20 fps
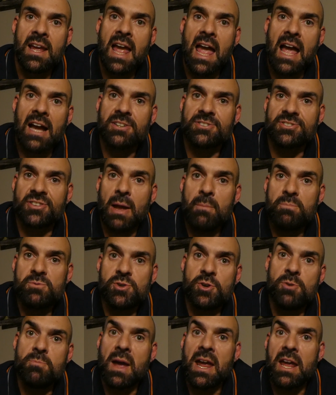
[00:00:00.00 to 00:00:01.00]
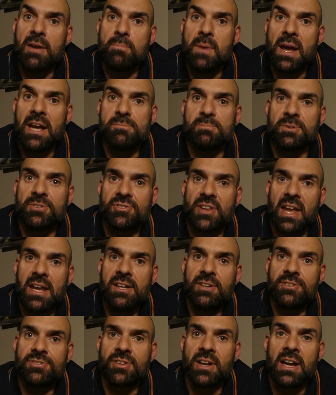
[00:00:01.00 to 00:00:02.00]
Accept you may have made
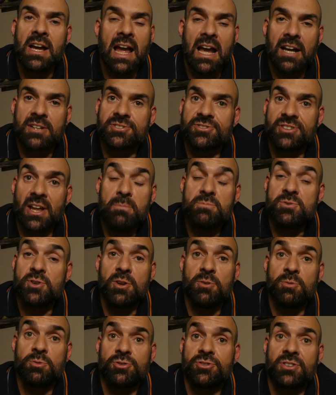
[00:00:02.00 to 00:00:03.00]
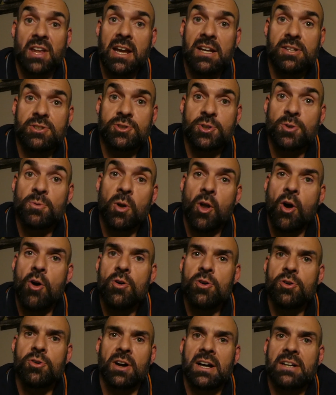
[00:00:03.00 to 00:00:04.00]
mistakes. Accept you've stayed too
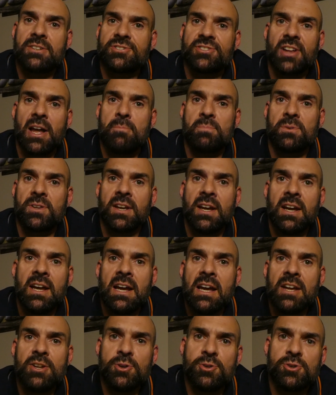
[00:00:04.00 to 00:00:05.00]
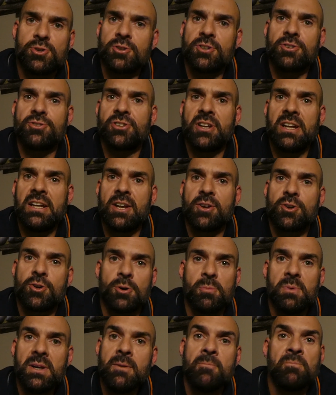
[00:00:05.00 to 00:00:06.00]
long, or accept you should have seen it
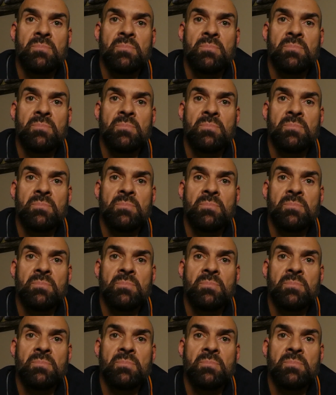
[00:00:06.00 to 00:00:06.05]
coming.